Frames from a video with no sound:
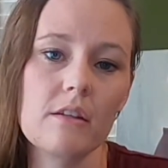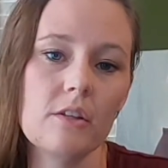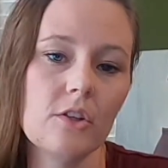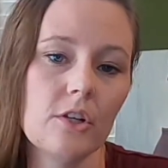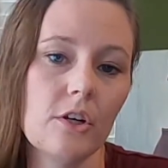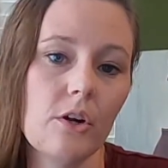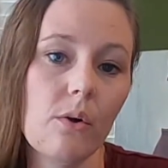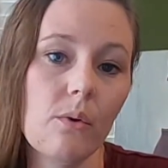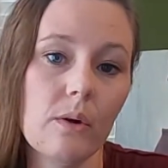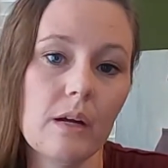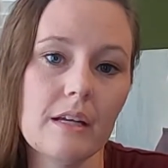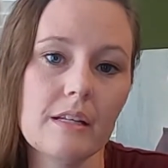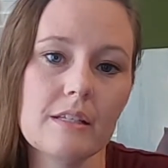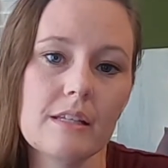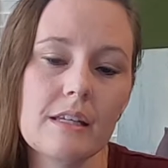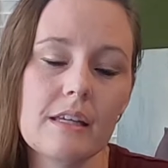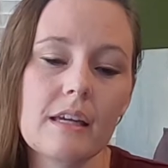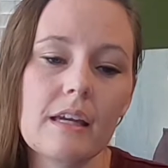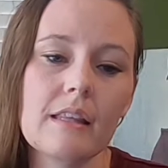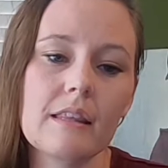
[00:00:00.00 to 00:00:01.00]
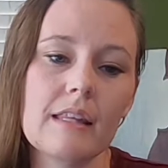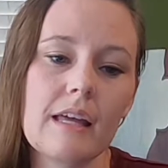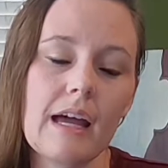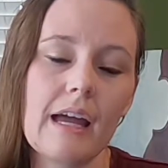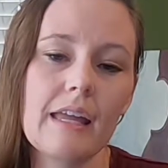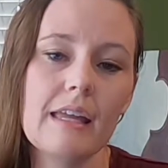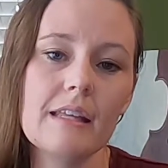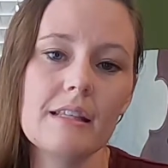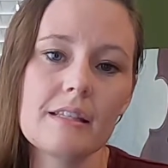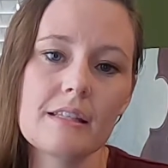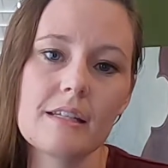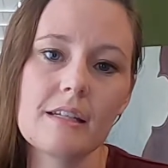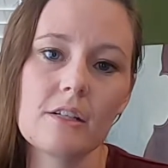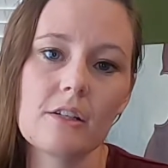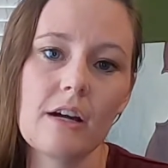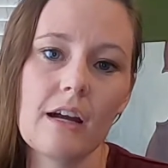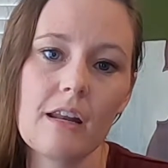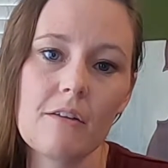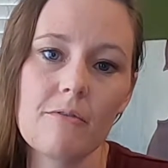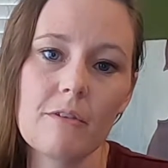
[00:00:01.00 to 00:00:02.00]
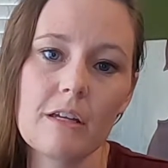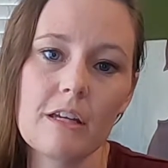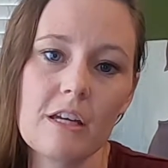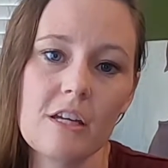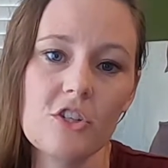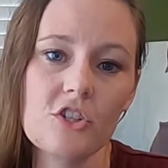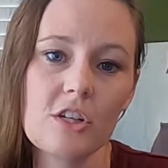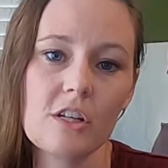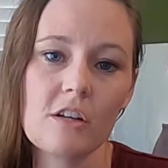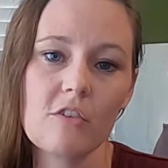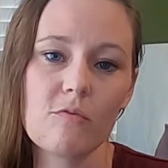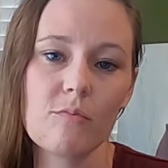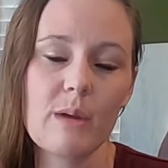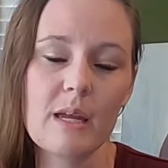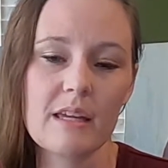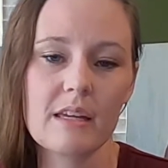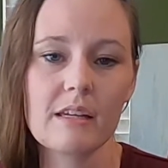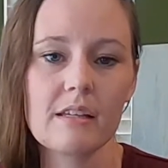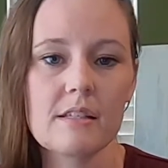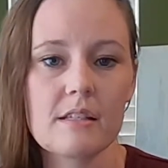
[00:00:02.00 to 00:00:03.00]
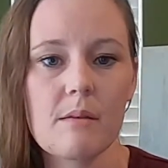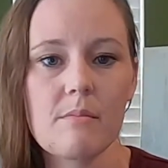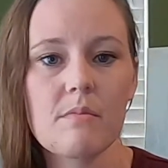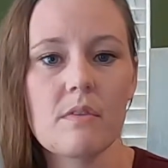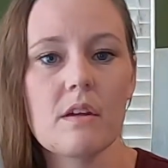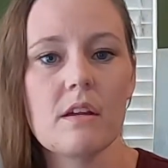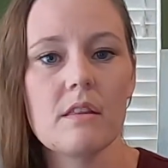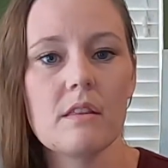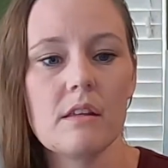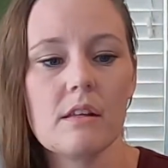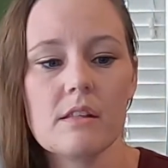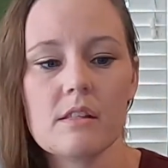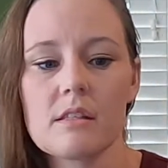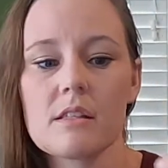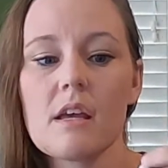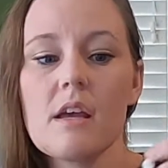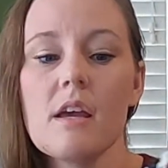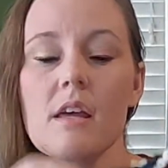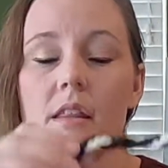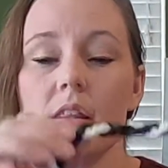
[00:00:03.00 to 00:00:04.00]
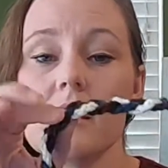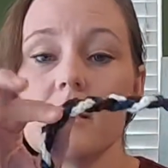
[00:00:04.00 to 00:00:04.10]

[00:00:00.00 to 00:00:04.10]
You're going to get that instant gratification of making something that's